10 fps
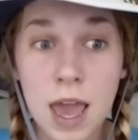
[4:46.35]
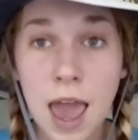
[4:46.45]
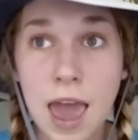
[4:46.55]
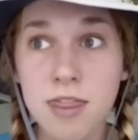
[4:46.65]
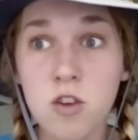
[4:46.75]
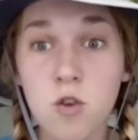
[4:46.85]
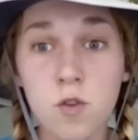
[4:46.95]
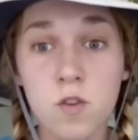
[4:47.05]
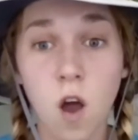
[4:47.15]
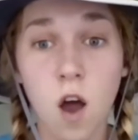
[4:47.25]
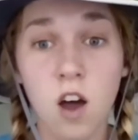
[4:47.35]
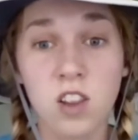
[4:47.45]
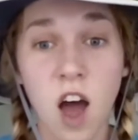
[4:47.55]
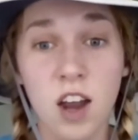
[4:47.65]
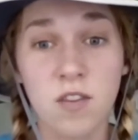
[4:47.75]
and you saw a
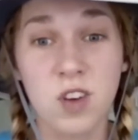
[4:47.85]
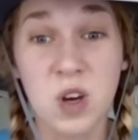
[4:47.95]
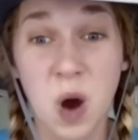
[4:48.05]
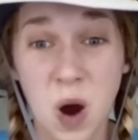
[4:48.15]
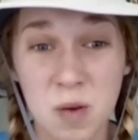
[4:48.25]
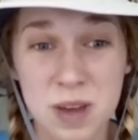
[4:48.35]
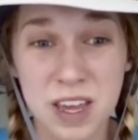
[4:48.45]
lot of garbage?